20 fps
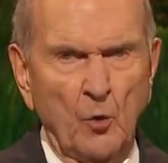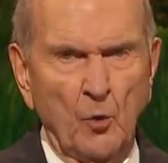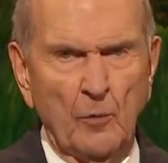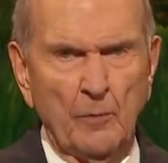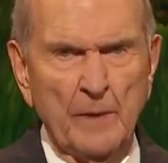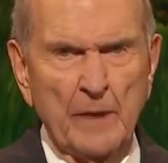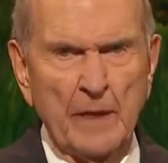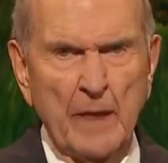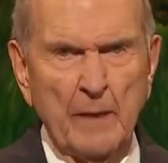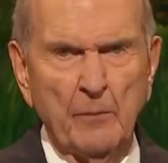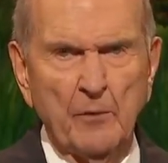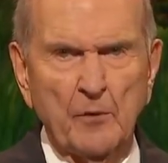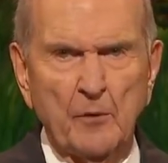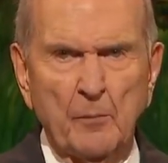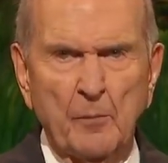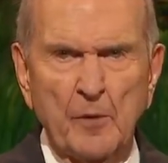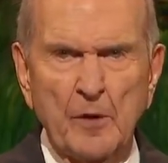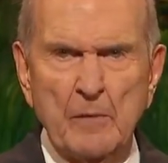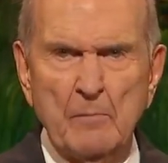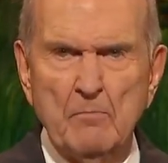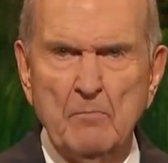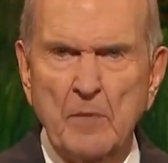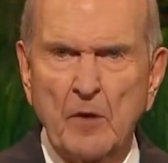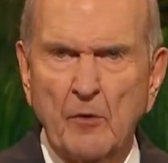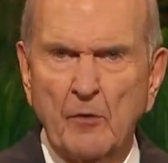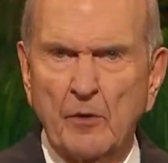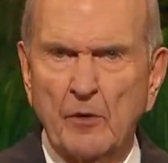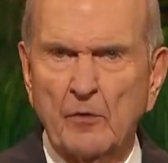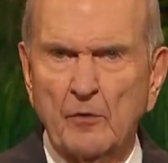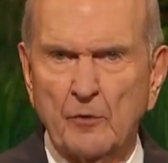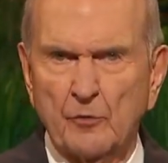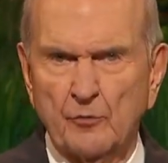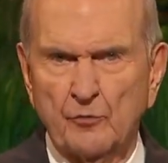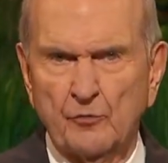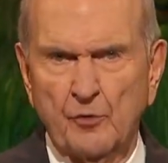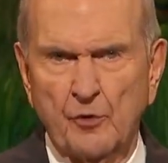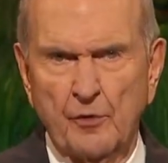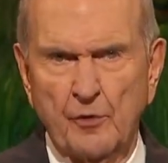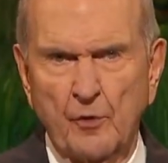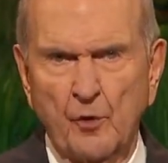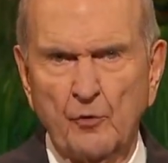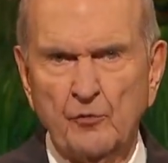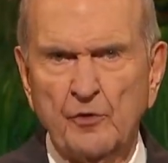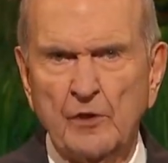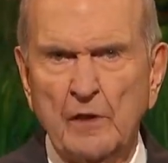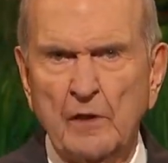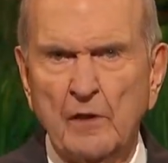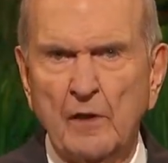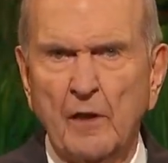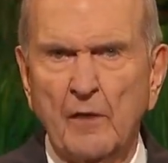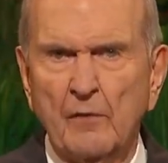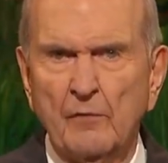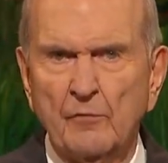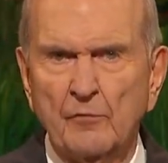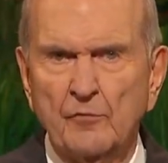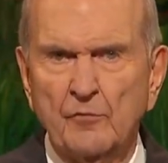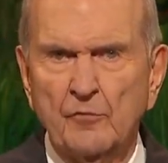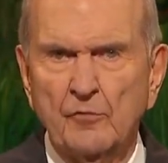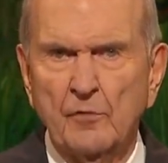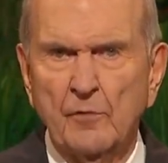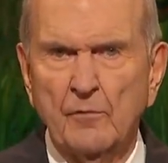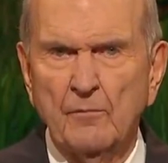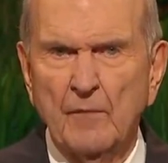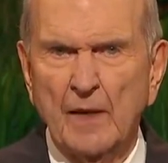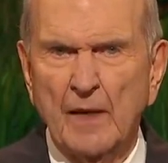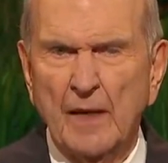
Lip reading: will be able to bring miracles to those he loves